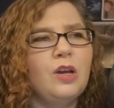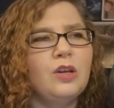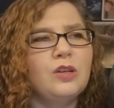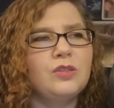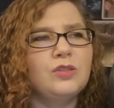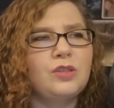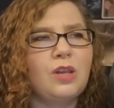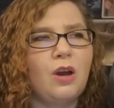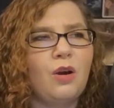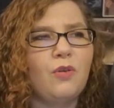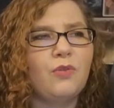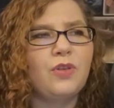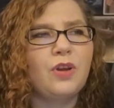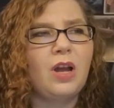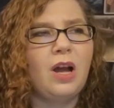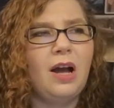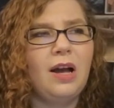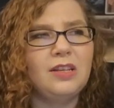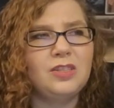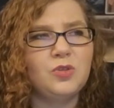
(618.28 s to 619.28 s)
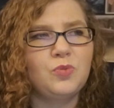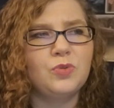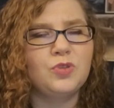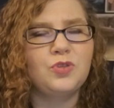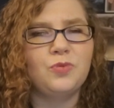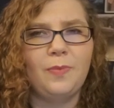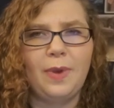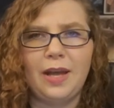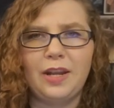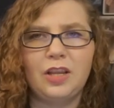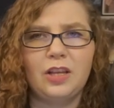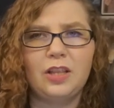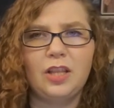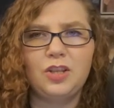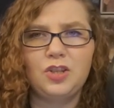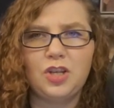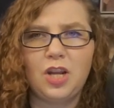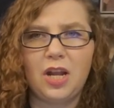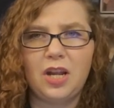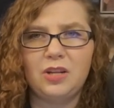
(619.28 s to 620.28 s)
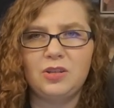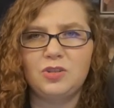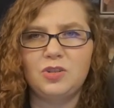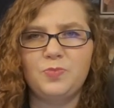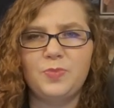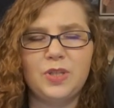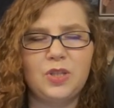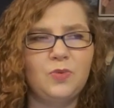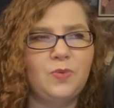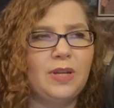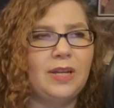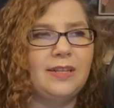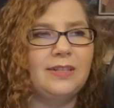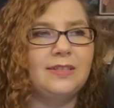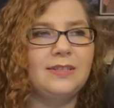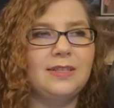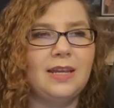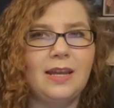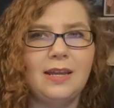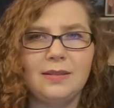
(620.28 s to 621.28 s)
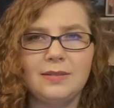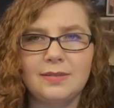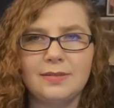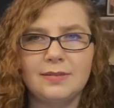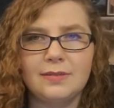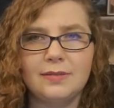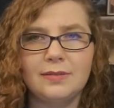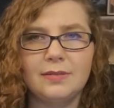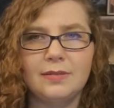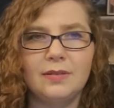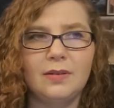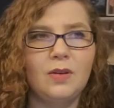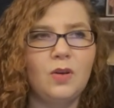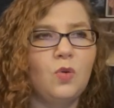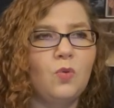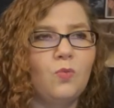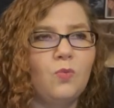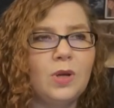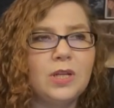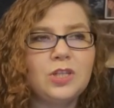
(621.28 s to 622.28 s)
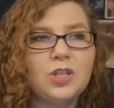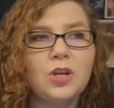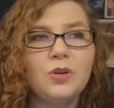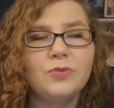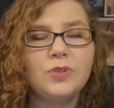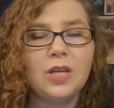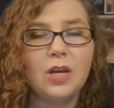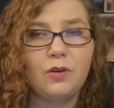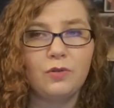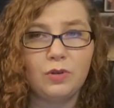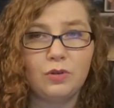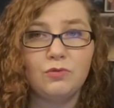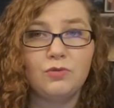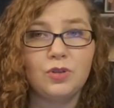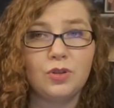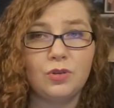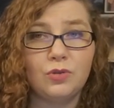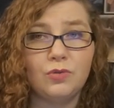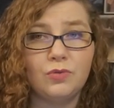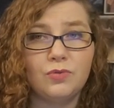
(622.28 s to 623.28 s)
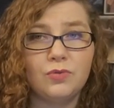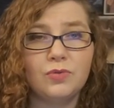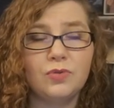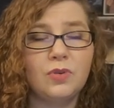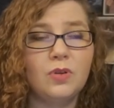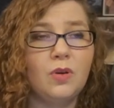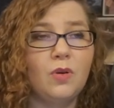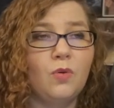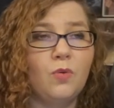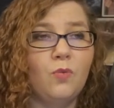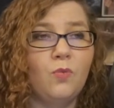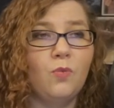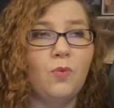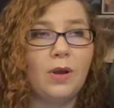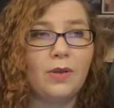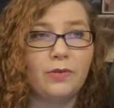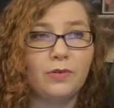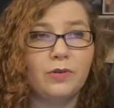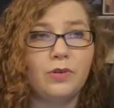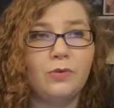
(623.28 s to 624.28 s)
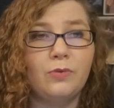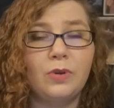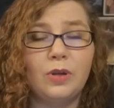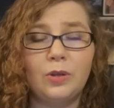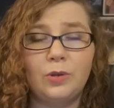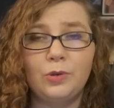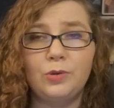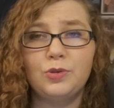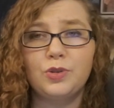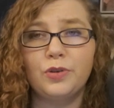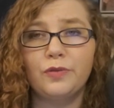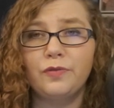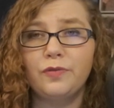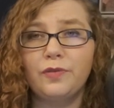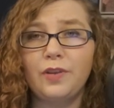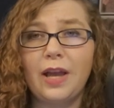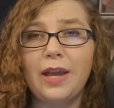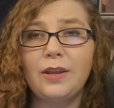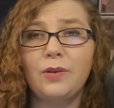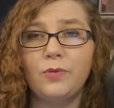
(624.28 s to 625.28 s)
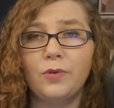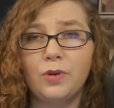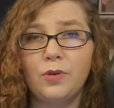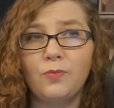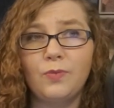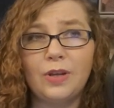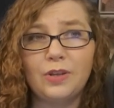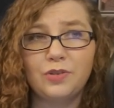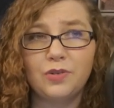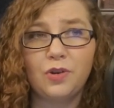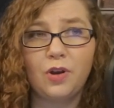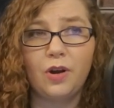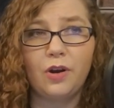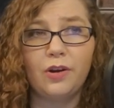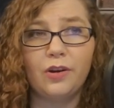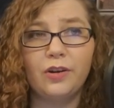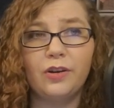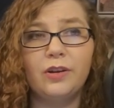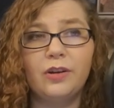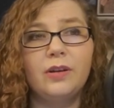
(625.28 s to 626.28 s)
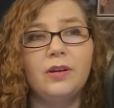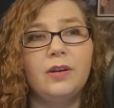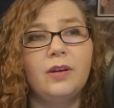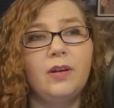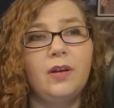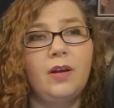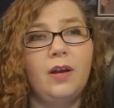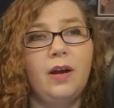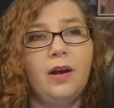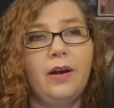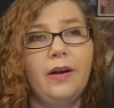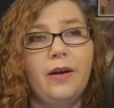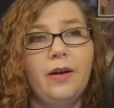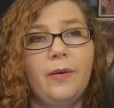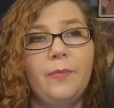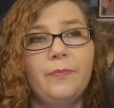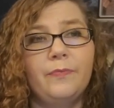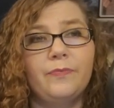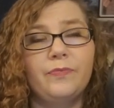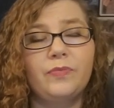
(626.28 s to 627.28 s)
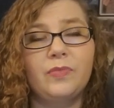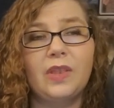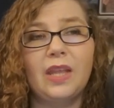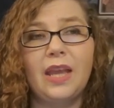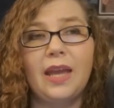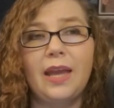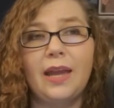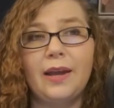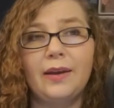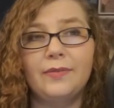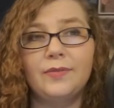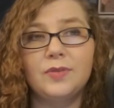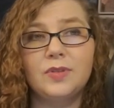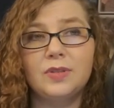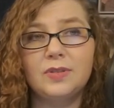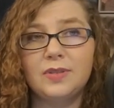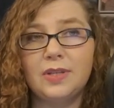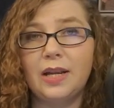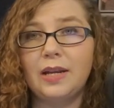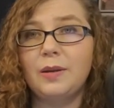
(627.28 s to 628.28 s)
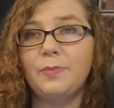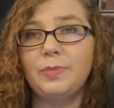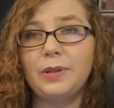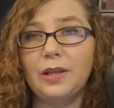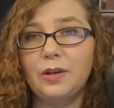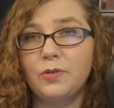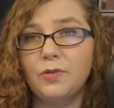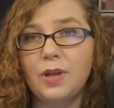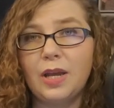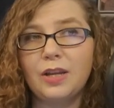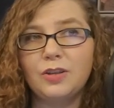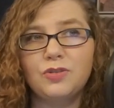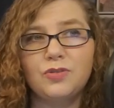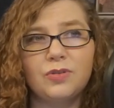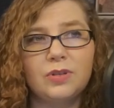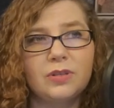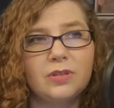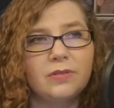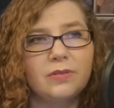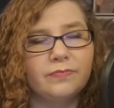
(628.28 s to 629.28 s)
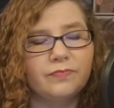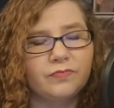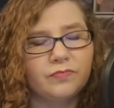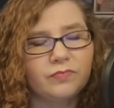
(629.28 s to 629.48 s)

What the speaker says: So the cost will dramatically change between dates, which hotel you choose, whether you include your flight or your rental car, and dining plan or extras.